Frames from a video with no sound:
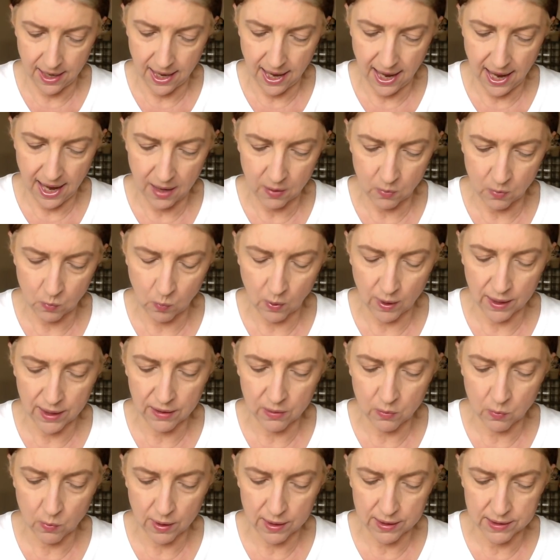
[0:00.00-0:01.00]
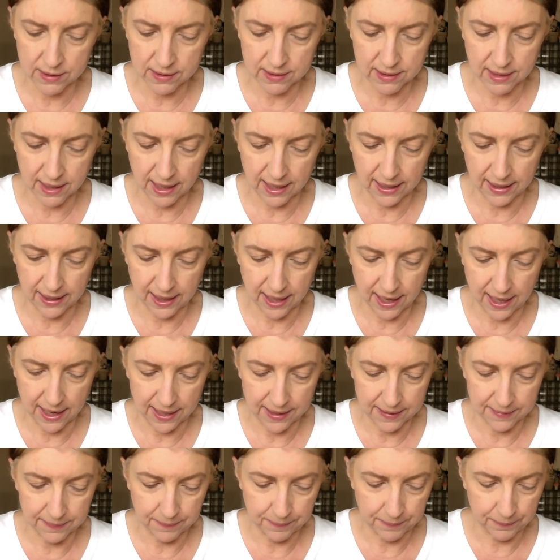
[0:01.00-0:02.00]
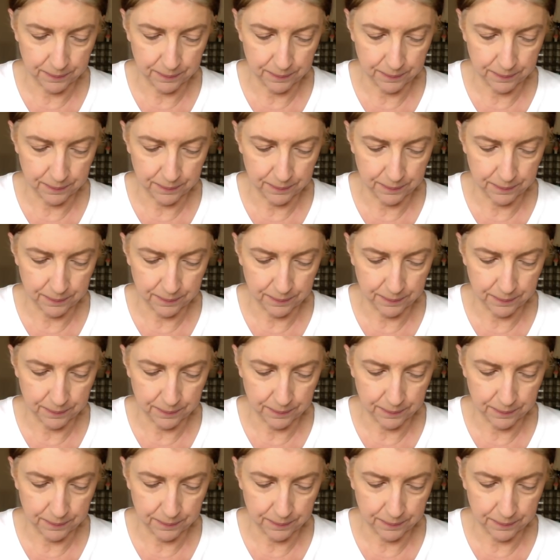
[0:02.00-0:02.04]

and one of the ones that I got